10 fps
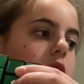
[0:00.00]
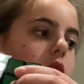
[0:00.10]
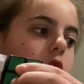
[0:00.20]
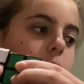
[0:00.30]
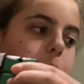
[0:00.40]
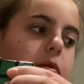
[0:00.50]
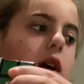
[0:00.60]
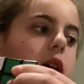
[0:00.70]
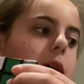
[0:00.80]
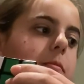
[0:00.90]
R
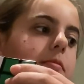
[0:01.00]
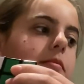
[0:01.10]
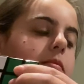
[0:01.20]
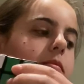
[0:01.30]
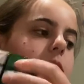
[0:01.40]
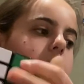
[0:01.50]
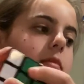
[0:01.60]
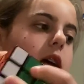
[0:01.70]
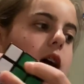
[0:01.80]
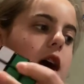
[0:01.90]
prime,
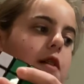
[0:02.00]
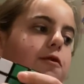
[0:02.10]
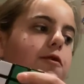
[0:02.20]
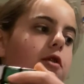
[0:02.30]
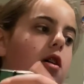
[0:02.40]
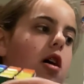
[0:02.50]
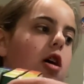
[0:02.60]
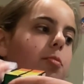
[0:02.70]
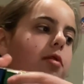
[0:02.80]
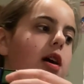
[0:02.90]
F,
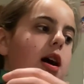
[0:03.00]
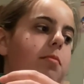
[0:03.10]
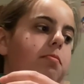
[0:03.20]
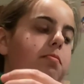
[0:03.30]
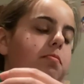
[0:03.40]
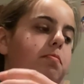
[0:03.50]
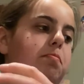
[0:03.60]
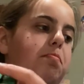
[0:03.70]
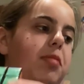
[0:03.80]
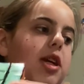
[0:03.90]
R prime,
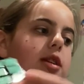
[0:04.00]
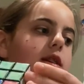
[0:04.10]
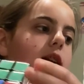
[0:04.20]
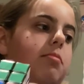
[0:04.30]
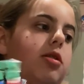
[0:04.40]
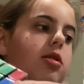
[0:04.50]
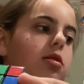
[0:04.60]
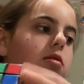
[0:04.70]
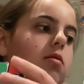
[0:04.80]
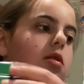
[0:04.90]
B times
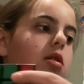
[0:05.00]
2,